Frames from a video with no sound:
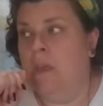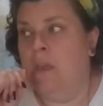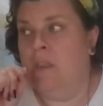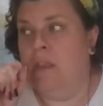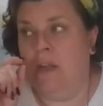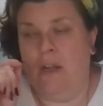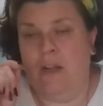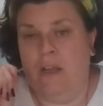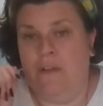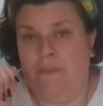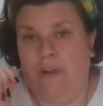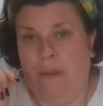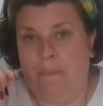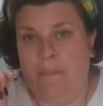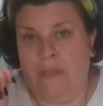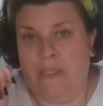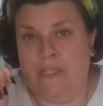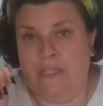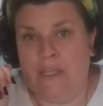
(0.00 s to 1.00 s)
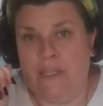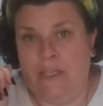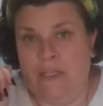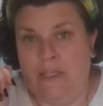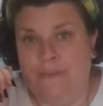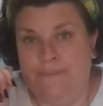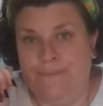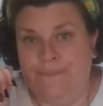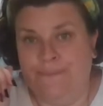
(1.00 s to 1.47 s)
They didn't have lamb mince
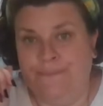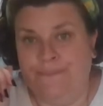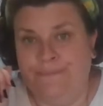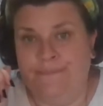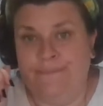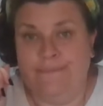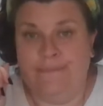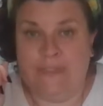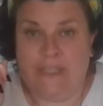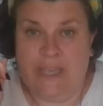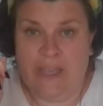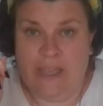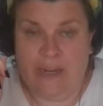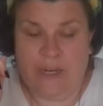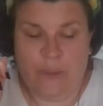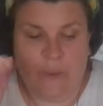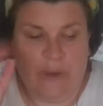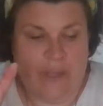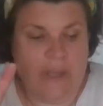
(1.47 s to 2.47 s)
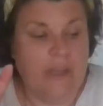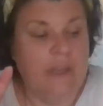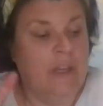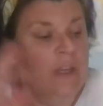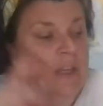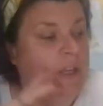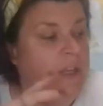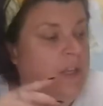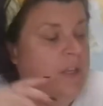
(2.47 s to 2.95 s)
either. Anyway,
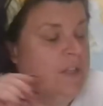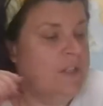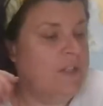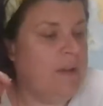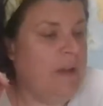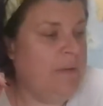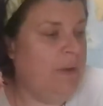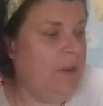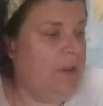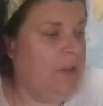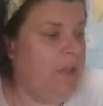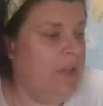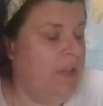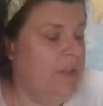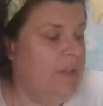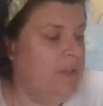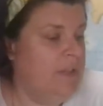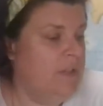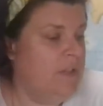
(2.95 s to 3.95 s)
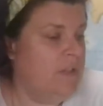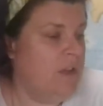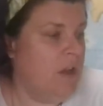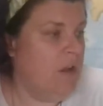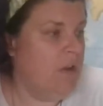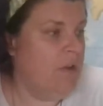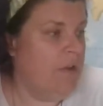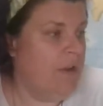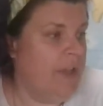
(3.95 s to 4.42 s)
so I'm going to
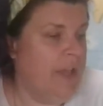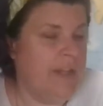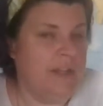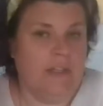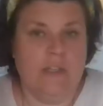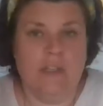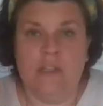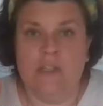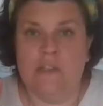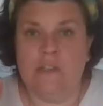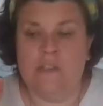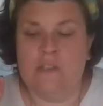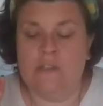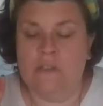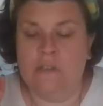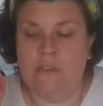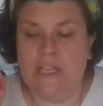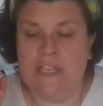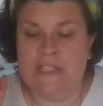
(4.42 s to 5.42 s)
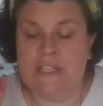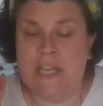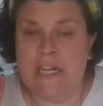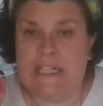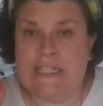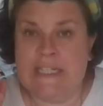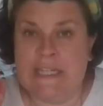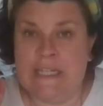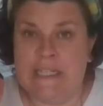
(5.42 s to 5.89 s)
start cooking because it's
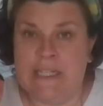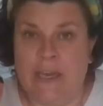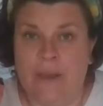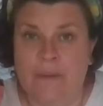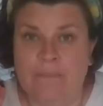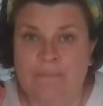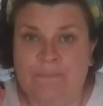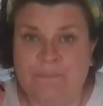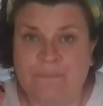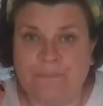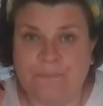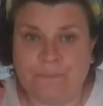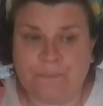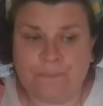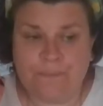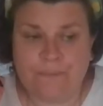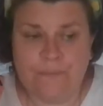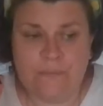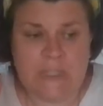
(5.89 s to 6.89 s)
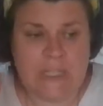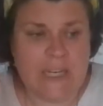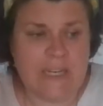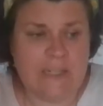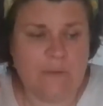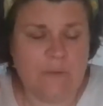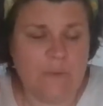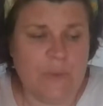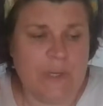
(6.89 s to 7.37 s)
nearly tea time
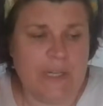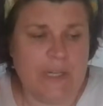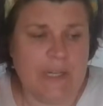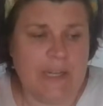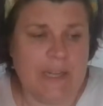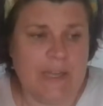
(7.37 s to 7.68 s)
and we'll